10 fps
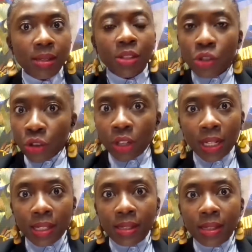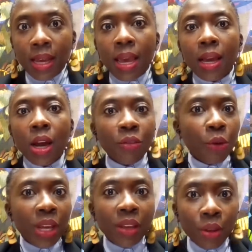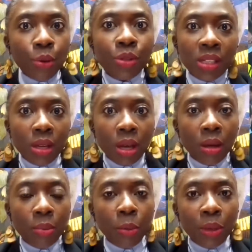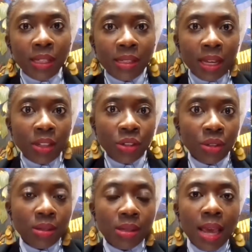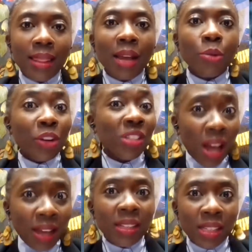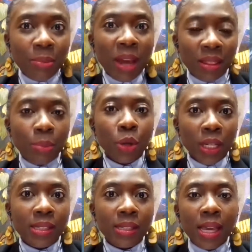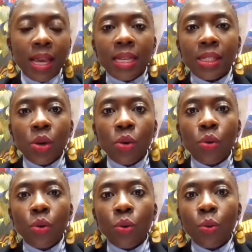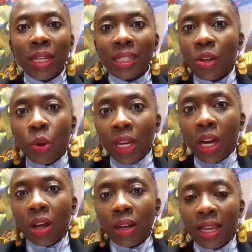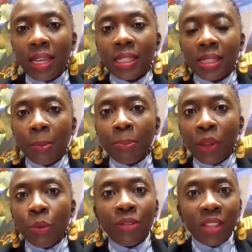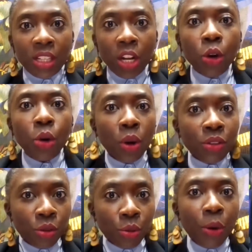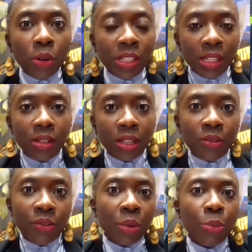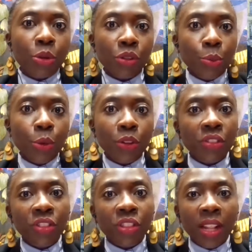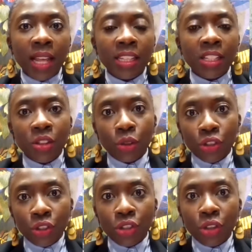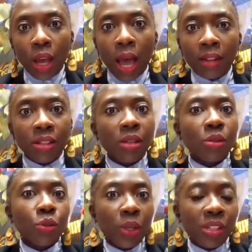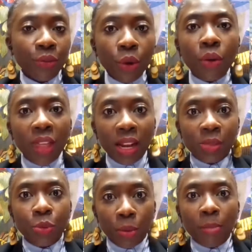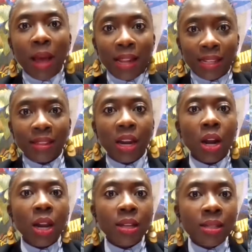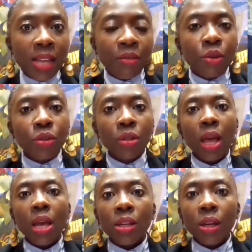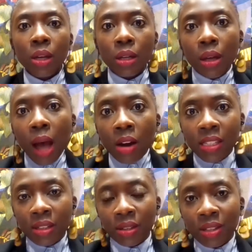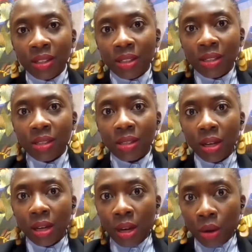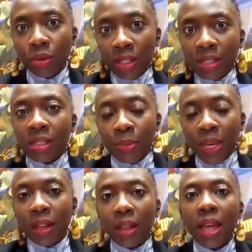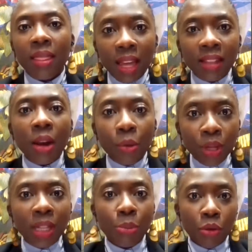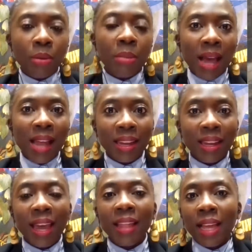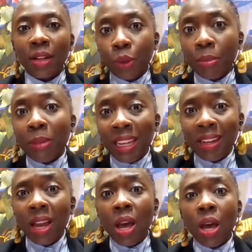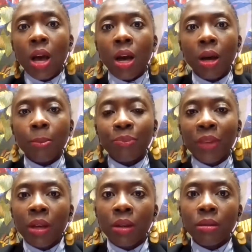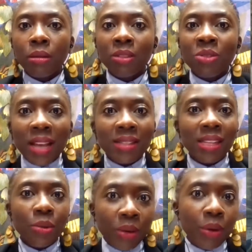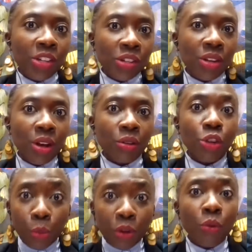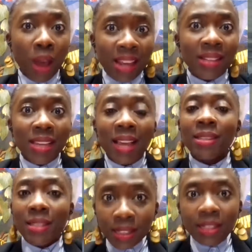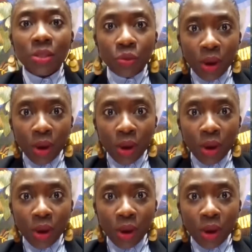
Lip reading: and journalists covering those mobilizations that were targeted by the police. So what is going on is, with this law, as you pointed, it's important to point that it's not just Article 24 that is problematic. There are several articles in this law, in this bill, that are really problematic, and that will mean a drastic regression on human rights and citizen